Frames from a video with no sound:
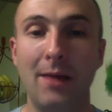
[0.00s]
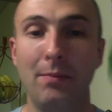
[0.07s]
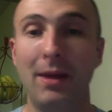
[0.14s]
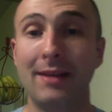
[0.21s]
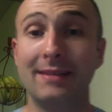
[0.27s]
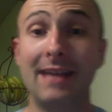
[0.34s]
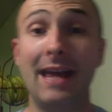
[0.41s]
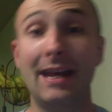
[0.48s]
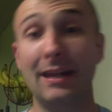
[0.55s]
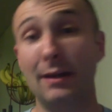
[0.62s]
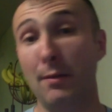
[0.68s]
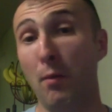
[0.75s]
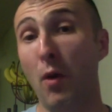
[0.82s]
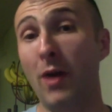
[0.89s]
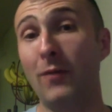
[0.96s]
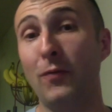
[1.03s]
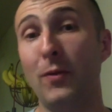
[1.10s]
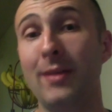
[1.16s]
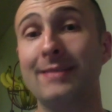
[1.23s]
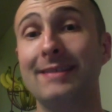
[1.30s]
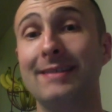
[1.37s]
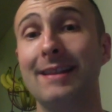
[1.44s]
like say in Des Moines, for
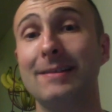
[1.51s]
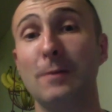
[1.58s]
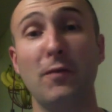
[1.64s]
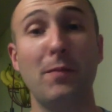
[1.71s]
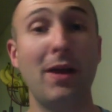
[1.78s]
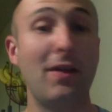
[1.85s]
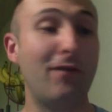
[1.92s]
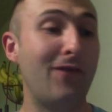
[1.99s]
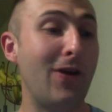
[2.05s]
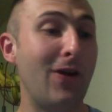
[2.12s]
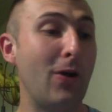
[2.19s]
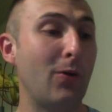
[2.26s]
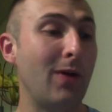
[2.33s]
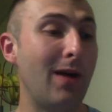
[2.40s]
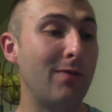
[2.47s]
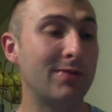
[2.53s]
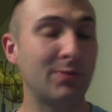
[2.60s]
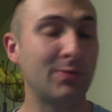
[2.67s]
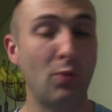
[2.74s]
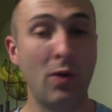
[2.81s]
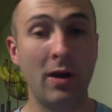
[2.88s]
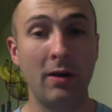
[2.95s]
instance, over by the fairgrounds,
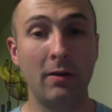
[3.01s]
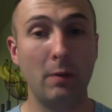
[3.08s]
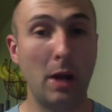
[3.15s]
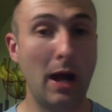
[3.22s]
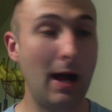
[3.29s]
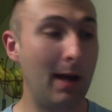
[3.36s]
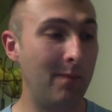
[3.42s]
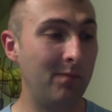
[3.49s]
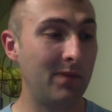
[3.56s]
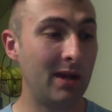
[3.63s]
where